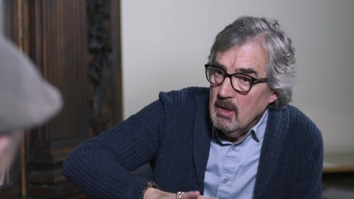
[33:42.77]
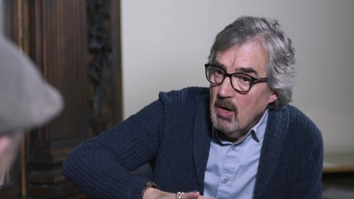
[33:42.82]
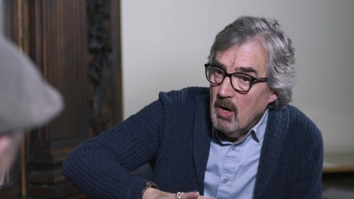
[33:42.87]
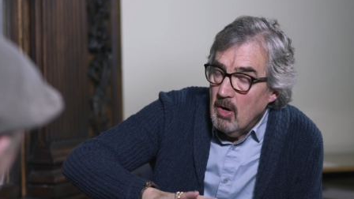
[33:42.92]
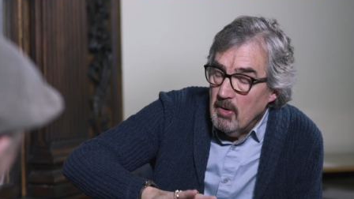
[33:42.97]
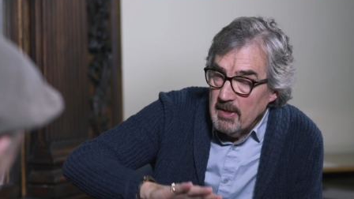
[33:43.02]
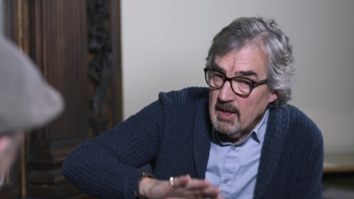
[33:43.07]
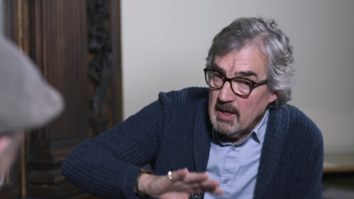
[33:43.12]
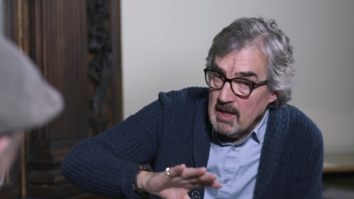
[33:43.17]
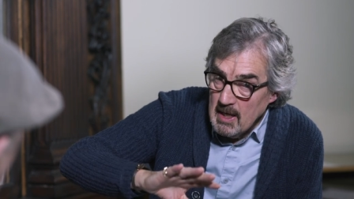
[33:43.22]

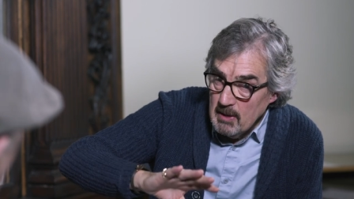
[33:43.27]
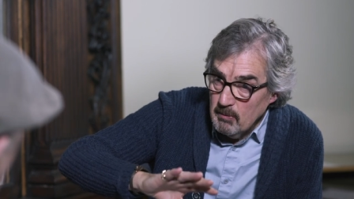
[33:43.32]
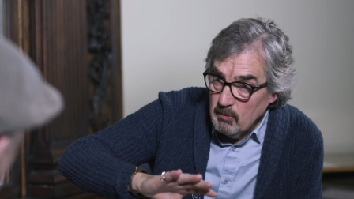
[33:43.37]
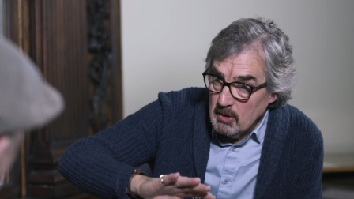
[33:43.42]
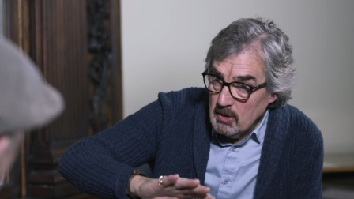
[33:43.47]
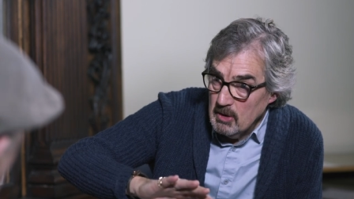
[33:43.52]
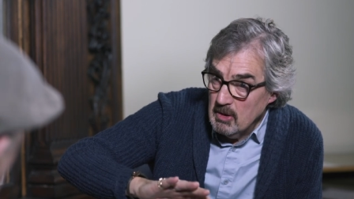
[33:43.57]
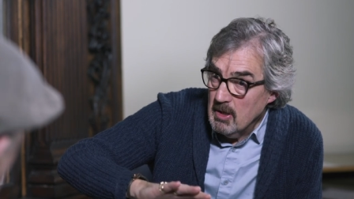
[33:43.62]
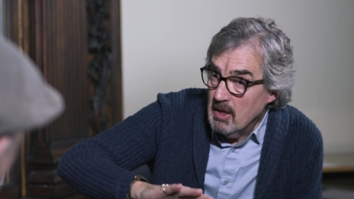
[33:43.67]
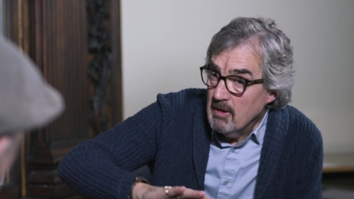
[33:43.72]
or that I
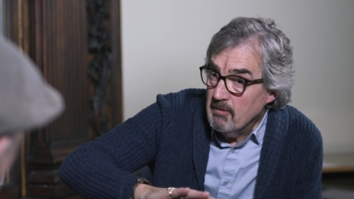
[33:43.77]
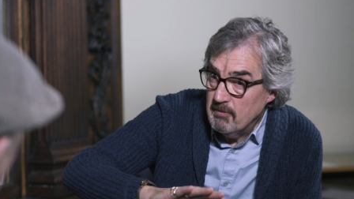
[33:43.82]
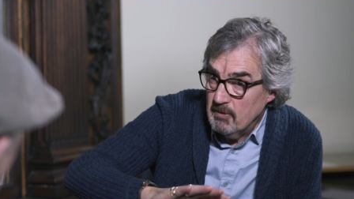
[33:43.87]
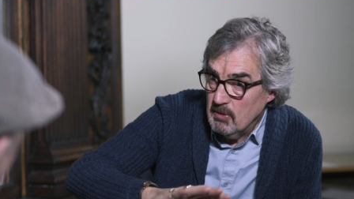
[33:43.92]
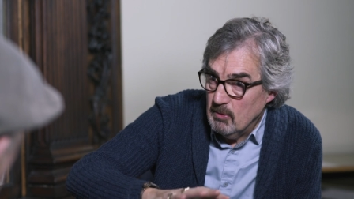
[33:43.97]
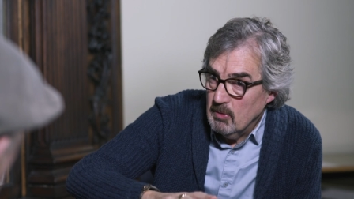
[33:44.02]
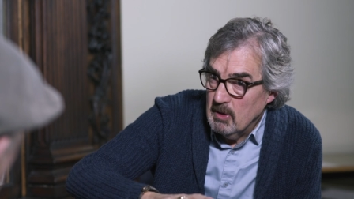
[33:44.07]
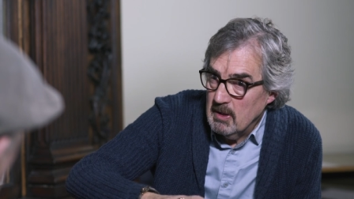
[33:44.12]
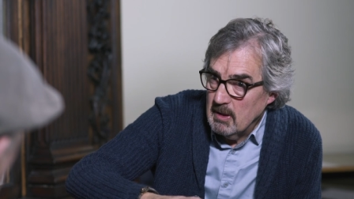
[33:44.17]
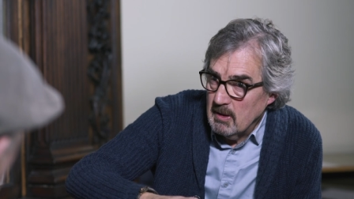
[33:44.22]
would love
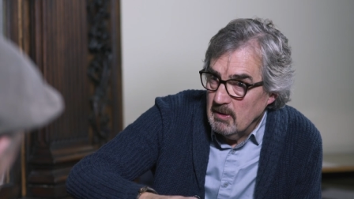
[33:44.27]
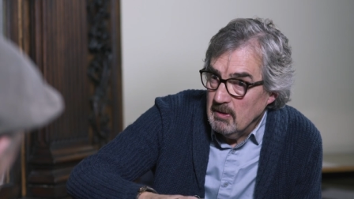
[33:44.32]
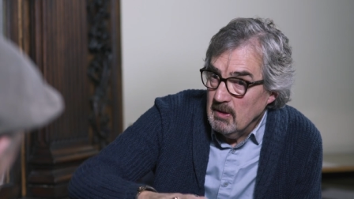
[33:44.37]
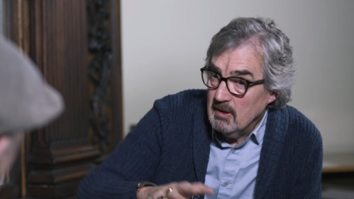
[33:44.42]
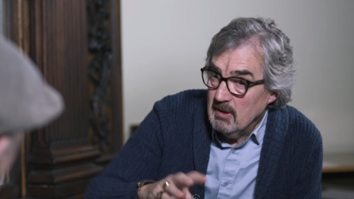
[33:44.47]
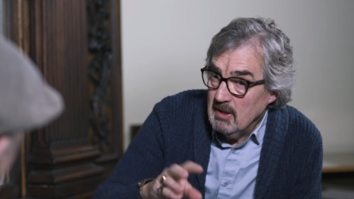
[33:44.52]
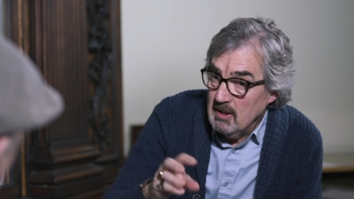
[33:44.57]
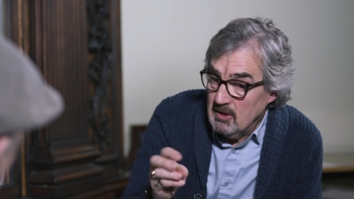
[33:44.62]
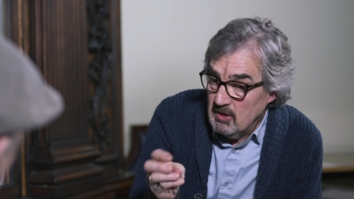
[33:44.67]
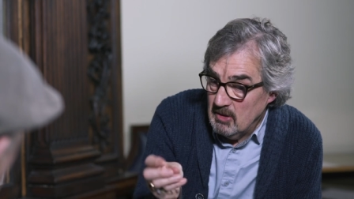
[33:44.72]
to work in
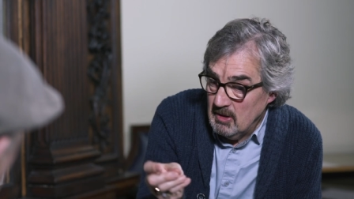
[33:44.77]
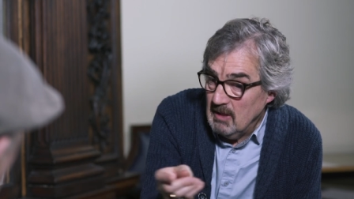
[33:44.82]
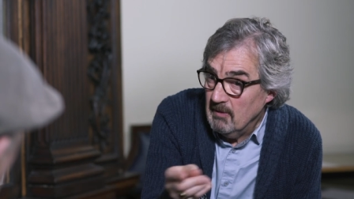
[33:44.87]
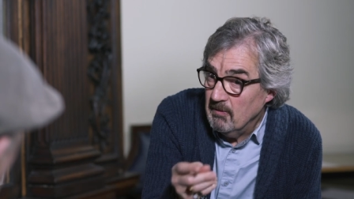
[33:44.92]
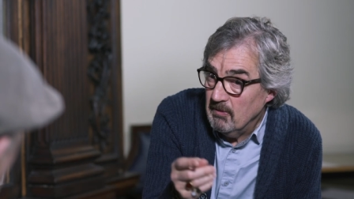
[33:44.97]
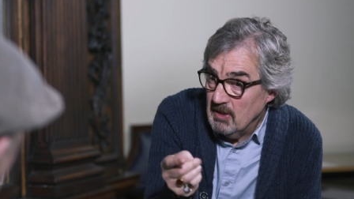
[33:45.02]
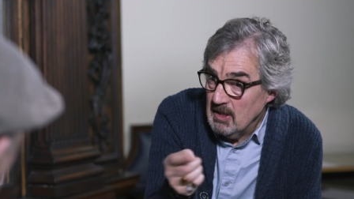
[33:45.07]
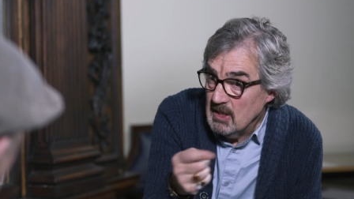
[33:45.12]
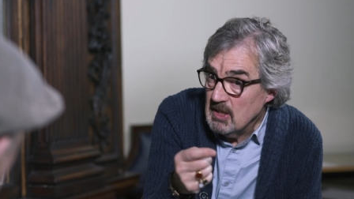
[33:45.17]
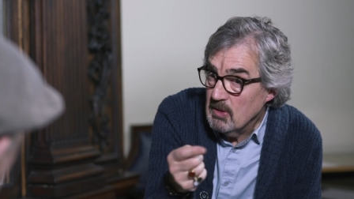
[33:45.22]
the theatre
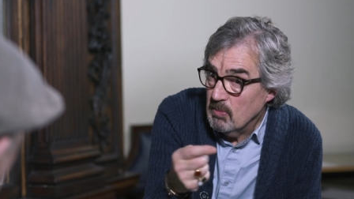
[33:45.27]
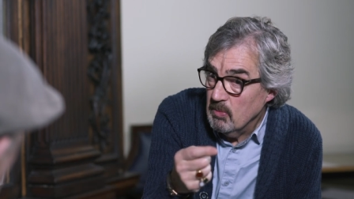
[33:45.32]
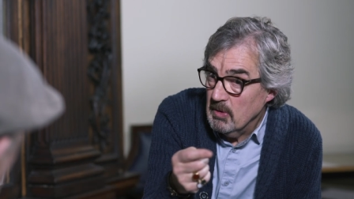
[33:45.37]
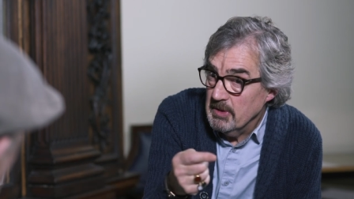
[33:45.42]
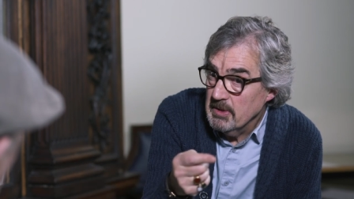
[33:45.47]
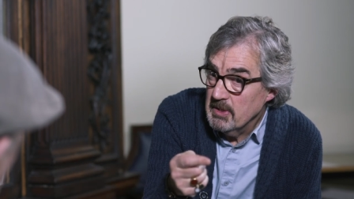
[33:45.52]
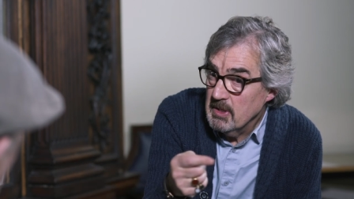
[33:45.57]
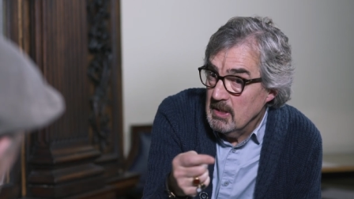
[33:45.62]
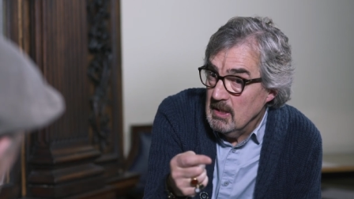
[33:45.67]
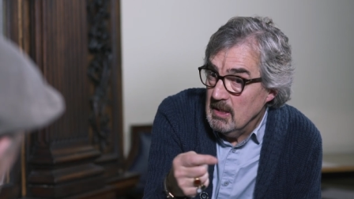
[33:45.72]
if this
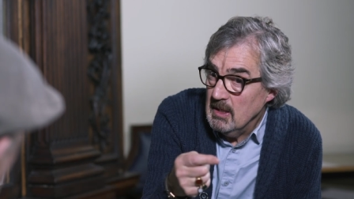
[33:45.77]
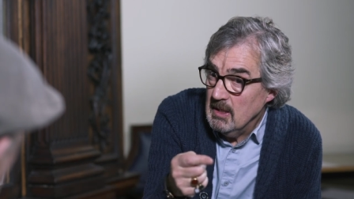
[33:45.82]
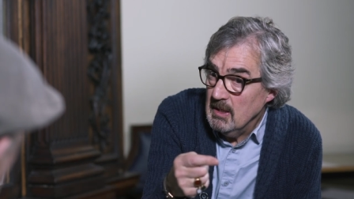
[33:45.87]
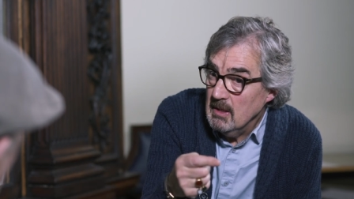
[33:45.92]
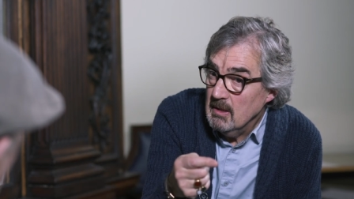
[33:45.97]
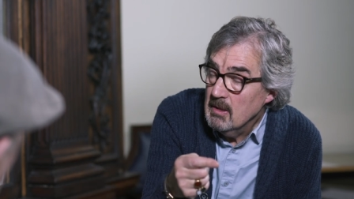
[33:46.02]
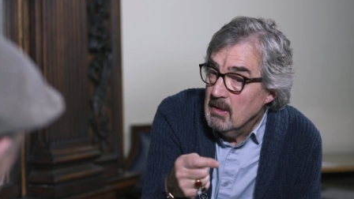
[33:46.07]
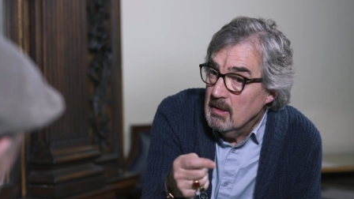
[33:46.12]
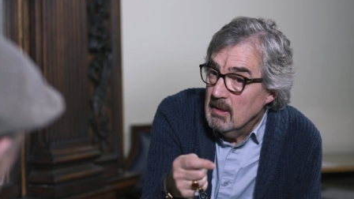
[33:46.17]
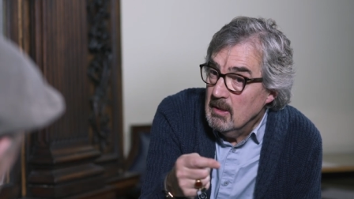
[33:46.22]
was
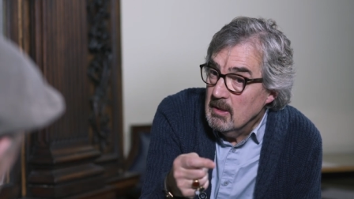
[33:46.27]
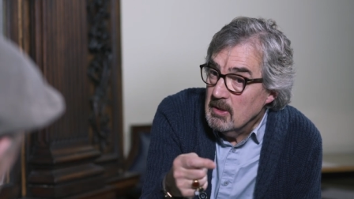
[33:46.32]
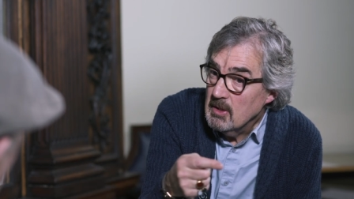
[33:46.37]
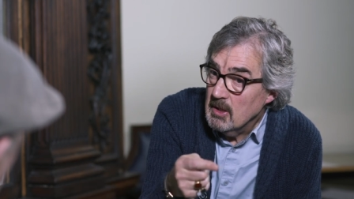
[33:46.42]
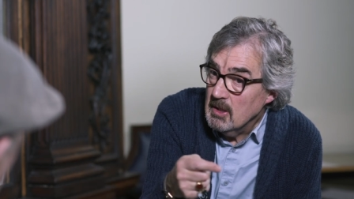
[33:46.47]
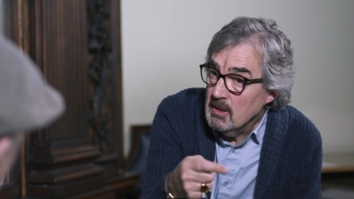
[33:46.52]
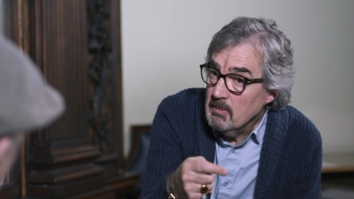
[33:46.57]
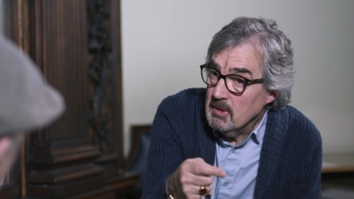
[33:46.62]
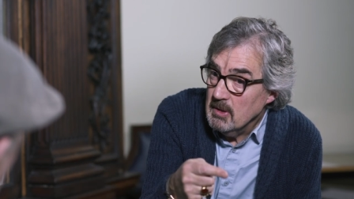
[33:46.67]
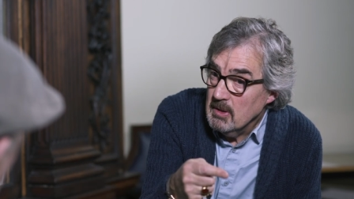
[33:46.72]
the
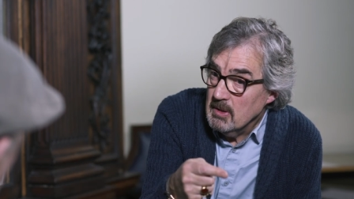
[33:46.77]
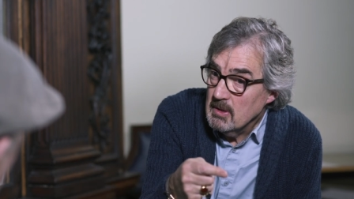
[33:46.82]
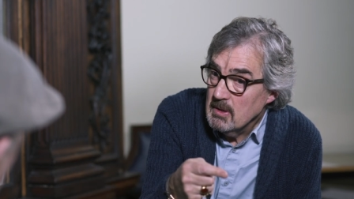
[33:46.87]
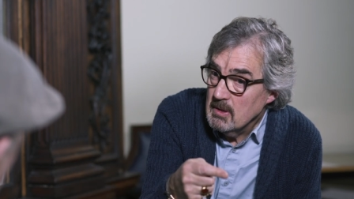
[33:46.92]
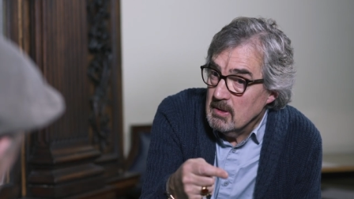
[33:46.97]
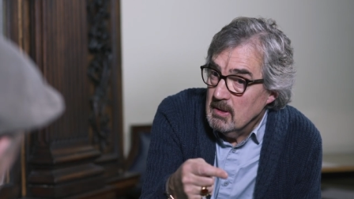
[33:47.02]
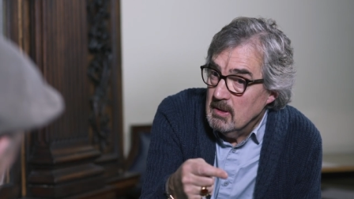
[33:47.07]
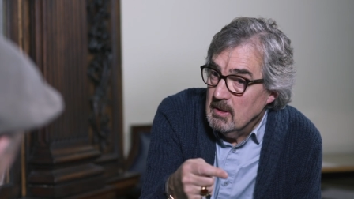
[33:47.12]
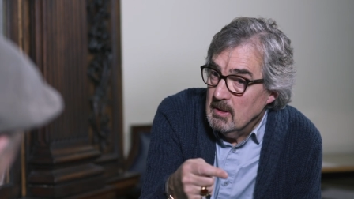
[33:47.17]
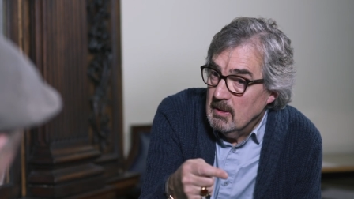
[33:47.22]

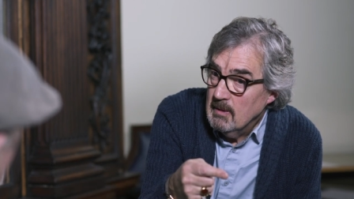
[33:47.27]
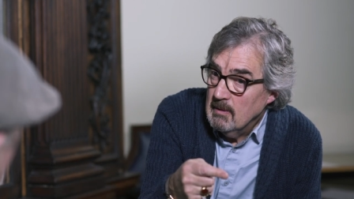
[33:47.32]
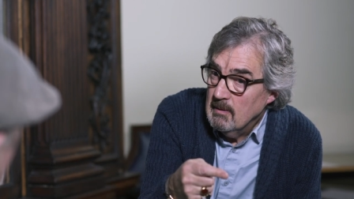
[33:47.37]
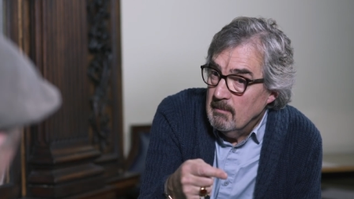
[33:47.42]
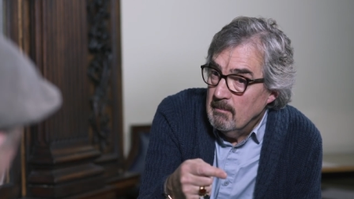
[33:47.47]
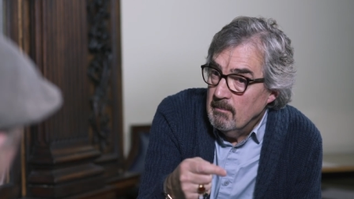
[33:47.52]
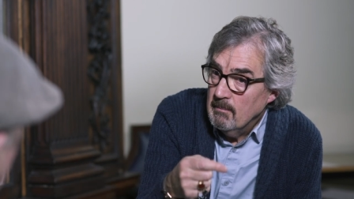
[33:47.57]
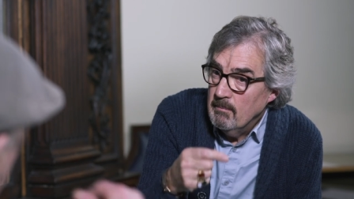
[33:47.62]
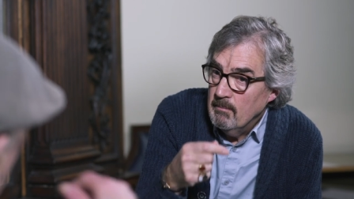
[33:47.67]
terminus. Yes.